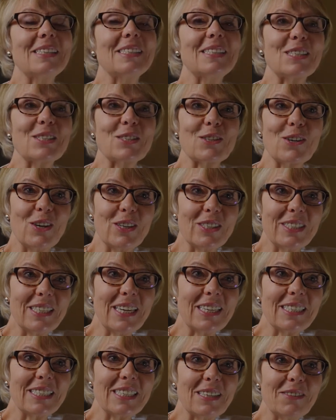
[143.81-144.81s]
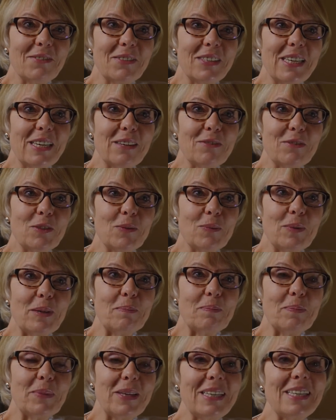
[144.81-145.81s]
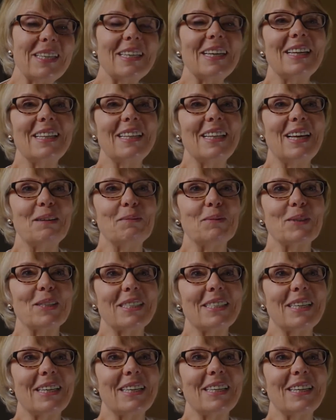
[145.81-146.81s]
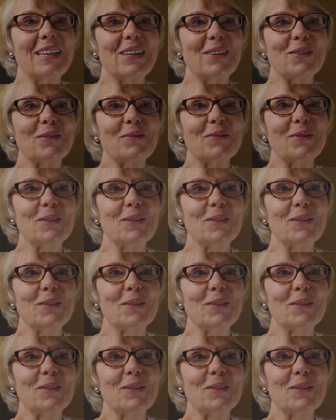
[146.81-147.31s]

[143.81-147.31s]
Just contact Tough Enough to Wear Pink and they will take care of